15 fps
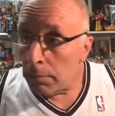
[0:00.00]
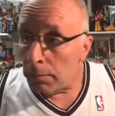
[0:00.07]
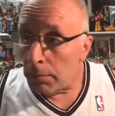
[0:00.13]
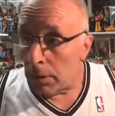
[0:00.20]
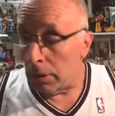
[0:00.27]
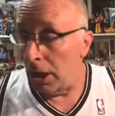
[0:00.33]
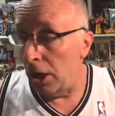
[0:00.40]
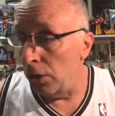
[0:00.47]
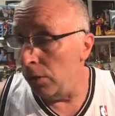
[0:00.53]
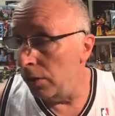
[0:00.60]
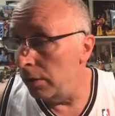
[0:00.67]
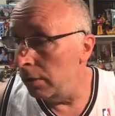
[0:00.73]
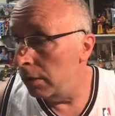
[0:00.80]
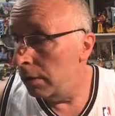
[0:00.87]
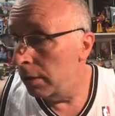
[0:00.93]
Hello? Hello?
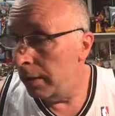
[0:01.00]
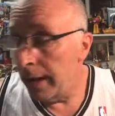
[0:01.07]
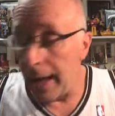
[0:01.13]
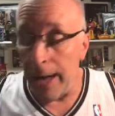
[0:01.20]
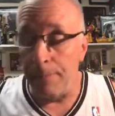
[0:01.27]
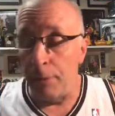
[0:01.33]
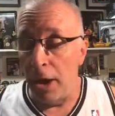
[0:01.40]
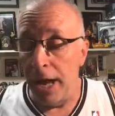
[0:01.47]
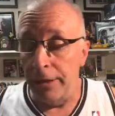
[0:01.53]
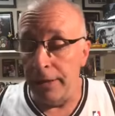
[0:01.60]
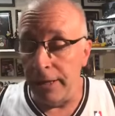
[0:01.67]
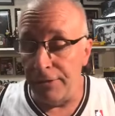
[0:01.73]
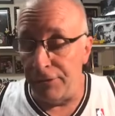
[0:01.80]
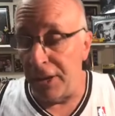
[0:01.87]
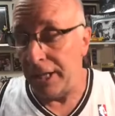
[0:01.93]
Hey,
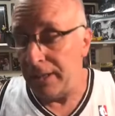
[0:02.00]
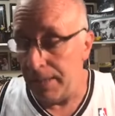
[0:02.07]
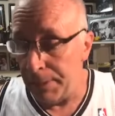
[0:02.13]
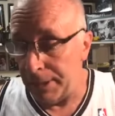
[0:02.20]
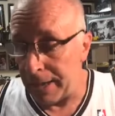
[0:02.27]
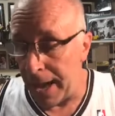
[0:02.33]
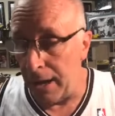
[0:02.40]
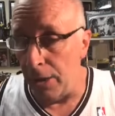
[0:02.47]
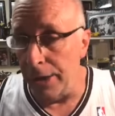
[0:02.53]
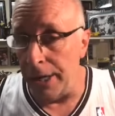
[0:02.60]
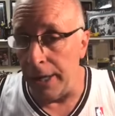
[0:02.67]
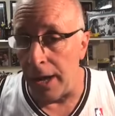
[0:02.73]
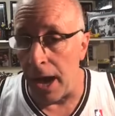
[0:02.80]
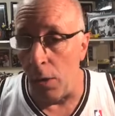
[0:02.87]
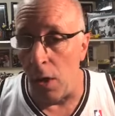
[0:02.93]
Brandy, Vic DiBitetto
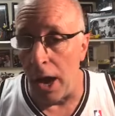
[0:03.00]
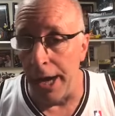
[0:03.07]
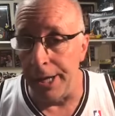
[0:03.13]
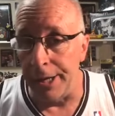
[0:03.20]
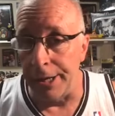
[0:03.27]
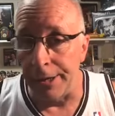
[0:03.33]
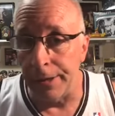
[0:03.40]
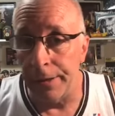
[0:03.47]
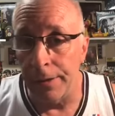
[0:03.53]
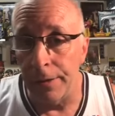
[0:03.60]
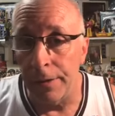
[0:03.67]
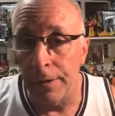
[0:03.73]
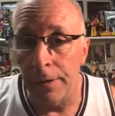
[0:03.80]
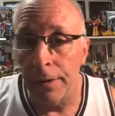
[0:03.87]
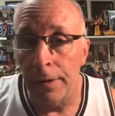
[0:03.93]
here. How are you?
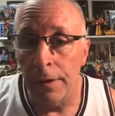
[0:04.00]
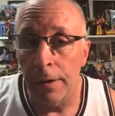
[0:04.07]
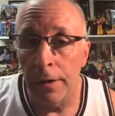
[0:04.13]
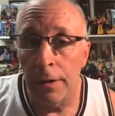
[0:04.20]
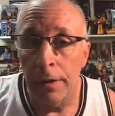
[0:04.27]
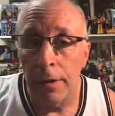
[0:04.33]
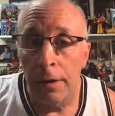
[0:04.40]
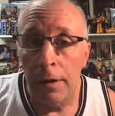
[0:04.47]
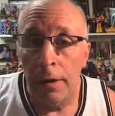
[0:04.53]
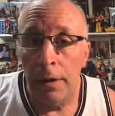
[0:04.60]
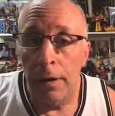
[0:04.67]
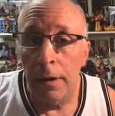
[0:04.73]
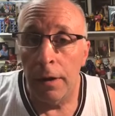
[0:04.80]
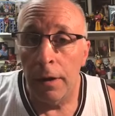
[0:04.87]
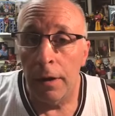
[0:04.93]

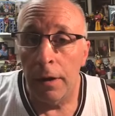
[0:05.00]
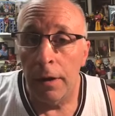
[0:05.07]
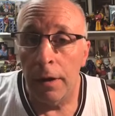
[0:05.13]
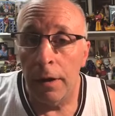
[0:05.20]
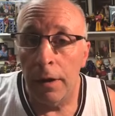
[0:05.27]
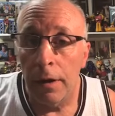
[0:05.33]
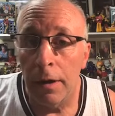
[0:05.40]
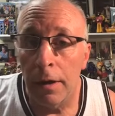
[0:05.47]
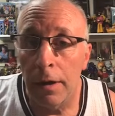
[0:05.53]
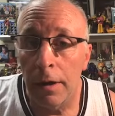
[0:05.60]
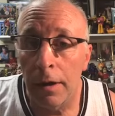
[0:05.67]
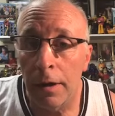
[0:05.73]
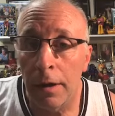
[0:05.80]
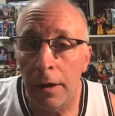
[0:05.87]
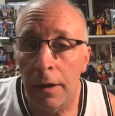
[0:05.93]
I'm doing good. How
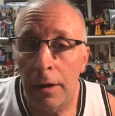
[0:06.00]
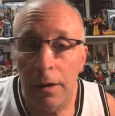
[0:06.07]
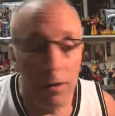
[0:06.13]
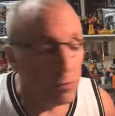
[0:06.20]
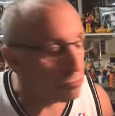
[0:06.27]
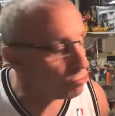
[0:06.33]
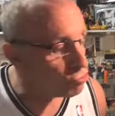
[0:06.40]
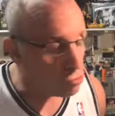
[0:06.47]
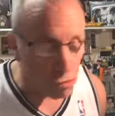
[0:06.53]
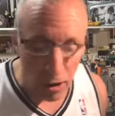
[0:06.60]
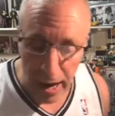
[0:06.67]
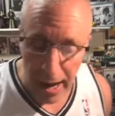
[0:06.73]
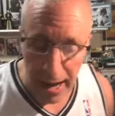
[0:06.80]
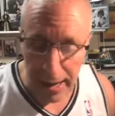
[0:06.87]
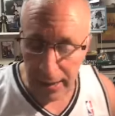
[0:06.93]
are you?
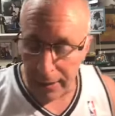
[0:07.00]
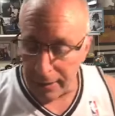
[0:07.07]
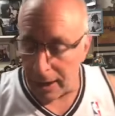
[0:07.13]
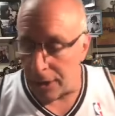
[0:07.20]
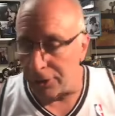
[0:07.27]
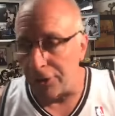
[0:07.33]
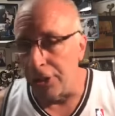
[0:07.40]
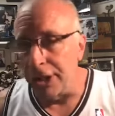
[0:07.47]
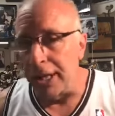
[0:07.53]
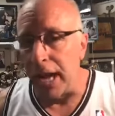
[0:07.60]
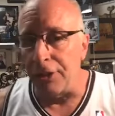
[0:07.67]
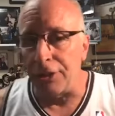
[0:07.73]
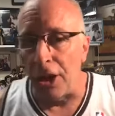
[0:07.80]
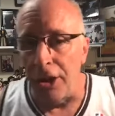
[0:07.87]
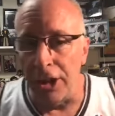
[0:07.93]
Great. So you
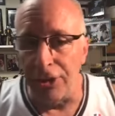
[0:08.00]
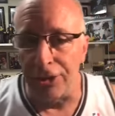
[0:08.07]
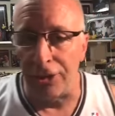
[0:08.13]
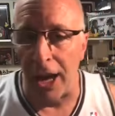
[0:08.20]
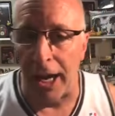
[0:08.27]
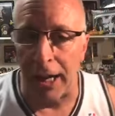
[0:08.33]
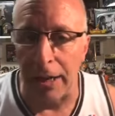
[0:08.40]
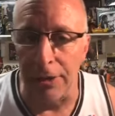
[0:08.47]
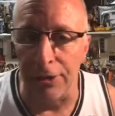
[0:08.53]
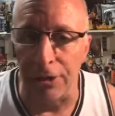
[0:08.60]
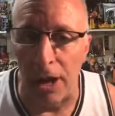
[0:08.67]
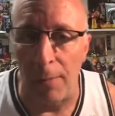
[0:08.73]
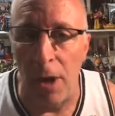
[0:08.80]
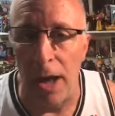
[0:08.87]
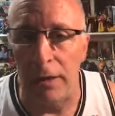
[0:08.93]
got thirty seconds.
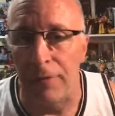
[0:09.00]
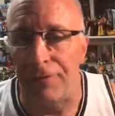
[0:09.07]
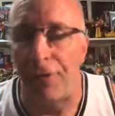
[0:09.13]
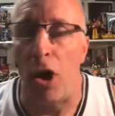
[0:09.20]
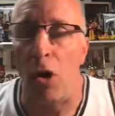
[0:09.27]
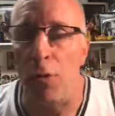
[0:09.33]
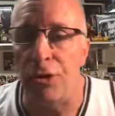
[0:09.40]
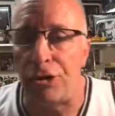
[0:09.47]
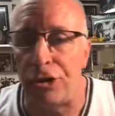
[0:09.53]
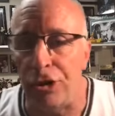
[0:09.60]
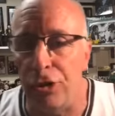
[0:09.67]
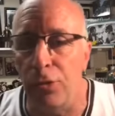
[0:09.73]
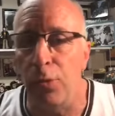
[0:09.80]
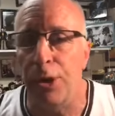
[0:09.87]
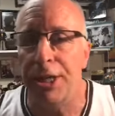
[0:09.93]
I'm on the phone with
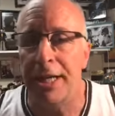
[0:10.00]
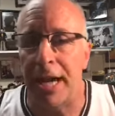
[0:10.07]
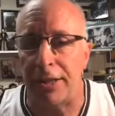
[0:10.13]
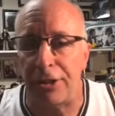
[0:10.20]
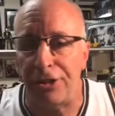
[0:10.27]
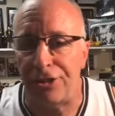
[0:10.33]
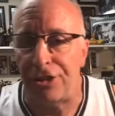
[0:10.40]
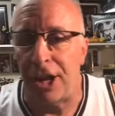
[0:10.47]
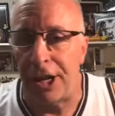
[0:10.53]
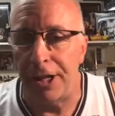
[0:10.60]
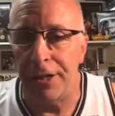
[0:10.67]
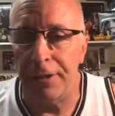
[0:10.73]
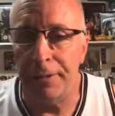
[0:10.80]
you. What do you got to say?